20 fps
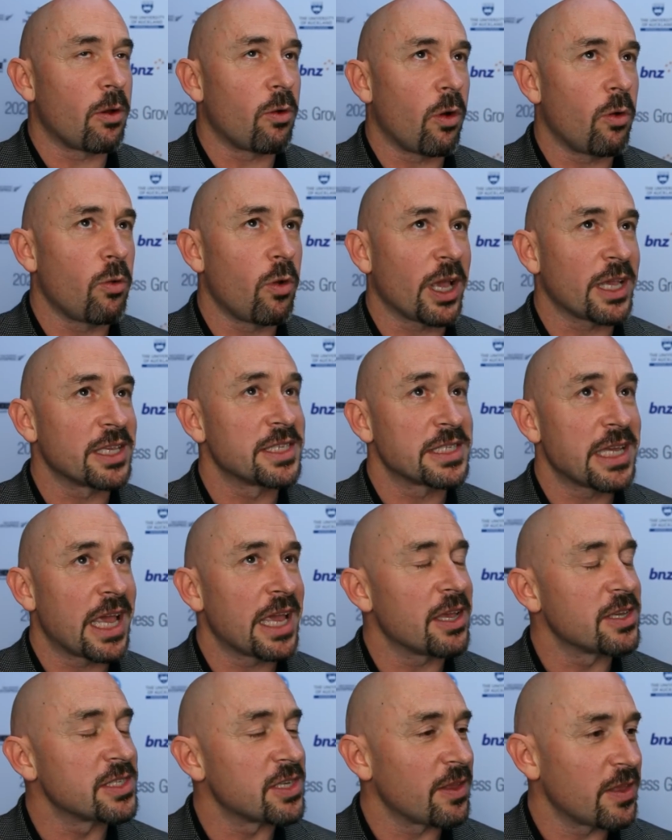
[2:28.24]
all I can
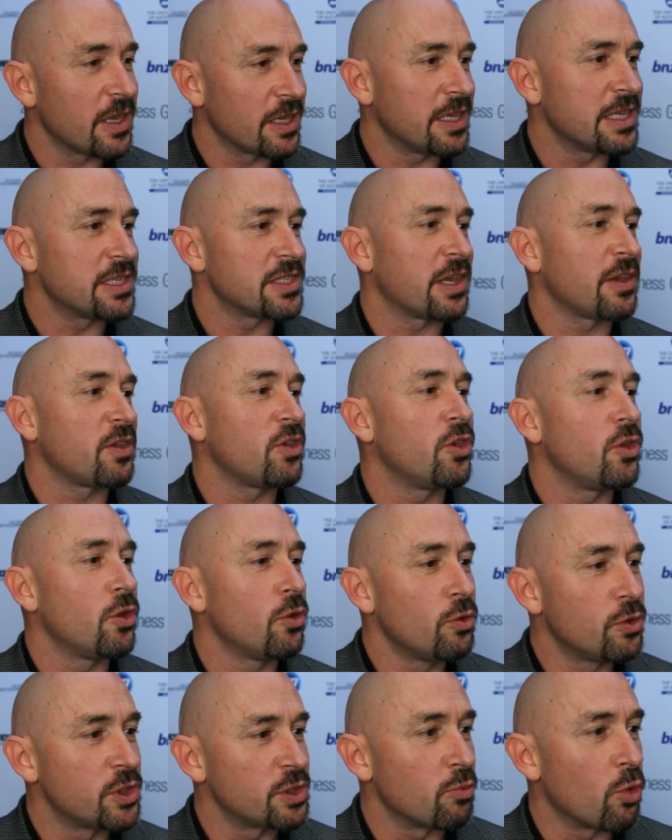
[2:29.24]
say is I think there's a
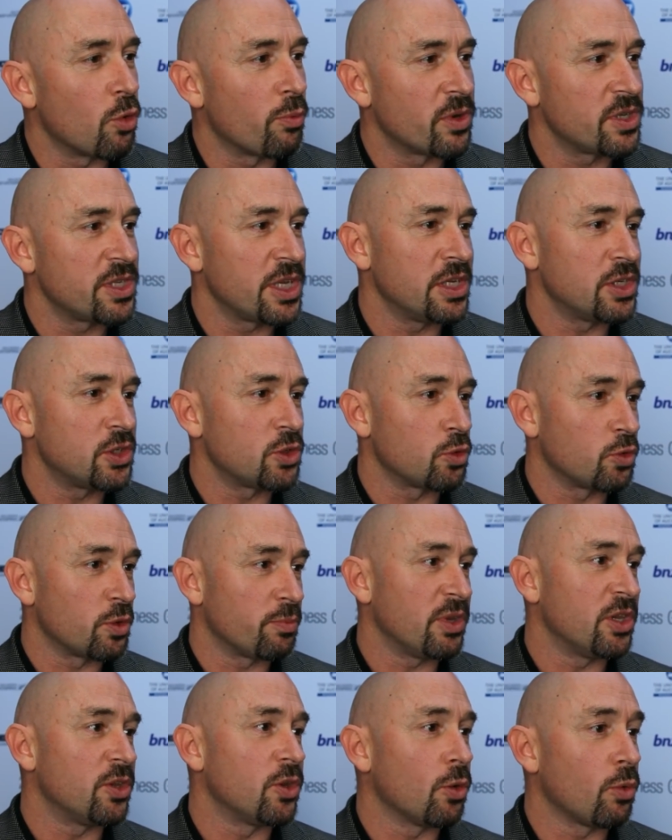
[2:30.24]
huge more potential to
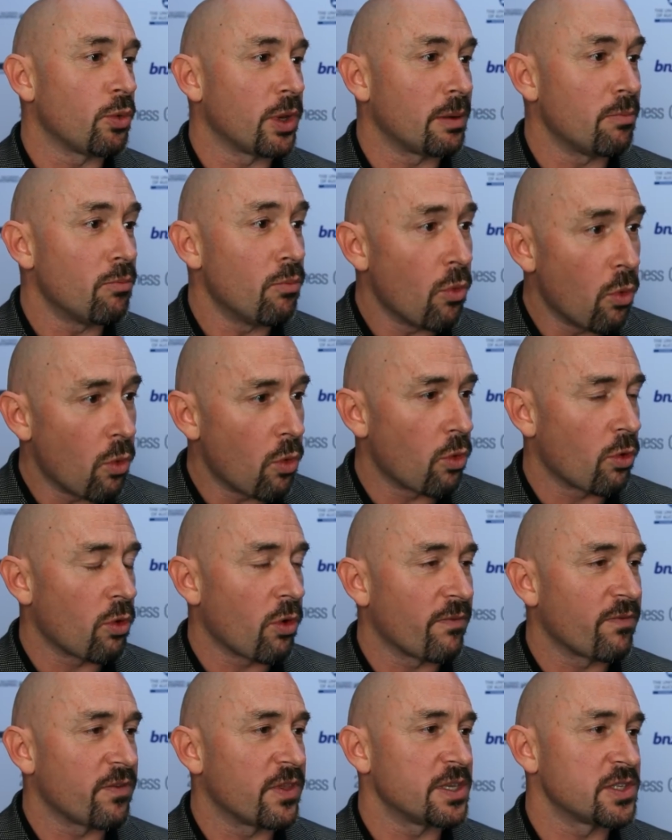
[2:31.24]
be doing more
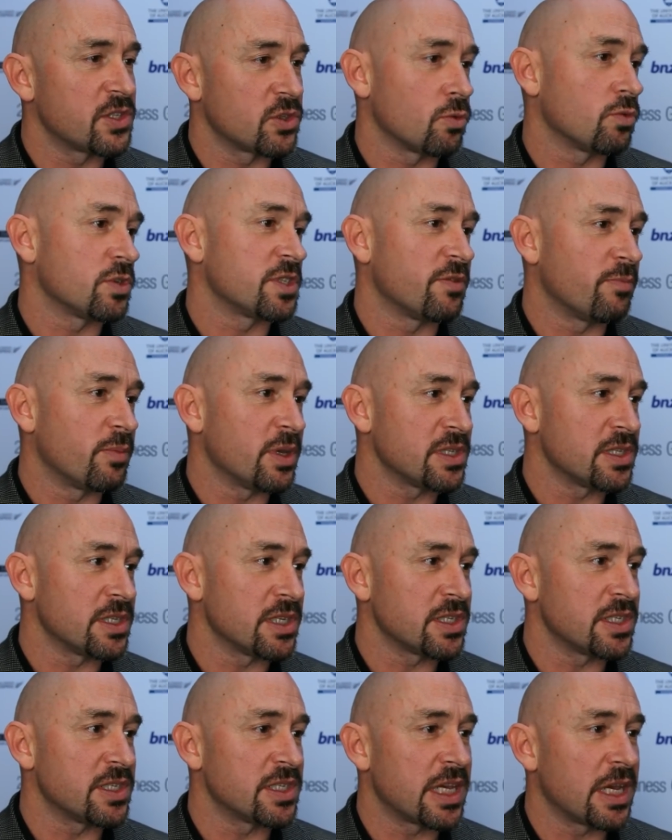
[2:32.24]
of this sorts of
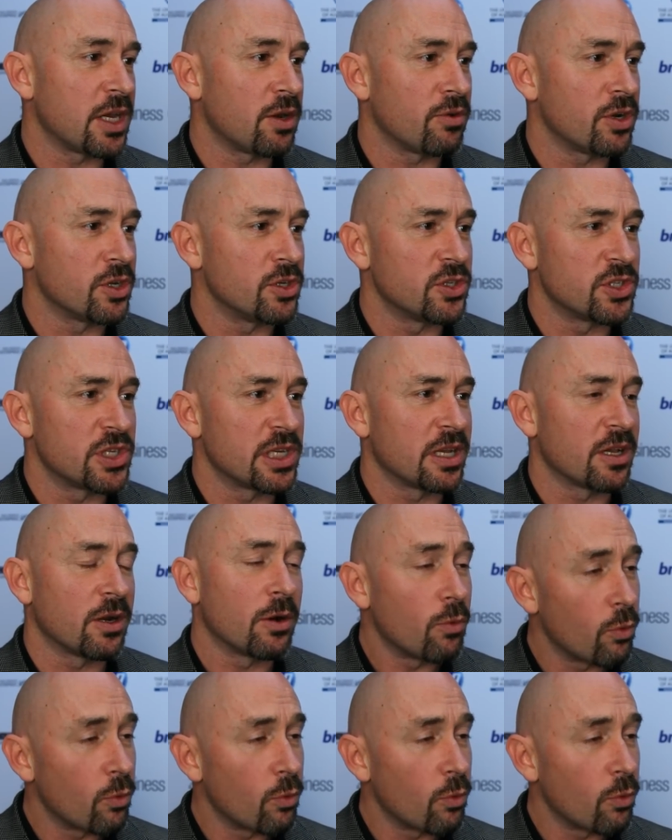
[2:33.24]
businesses here in New Zealand.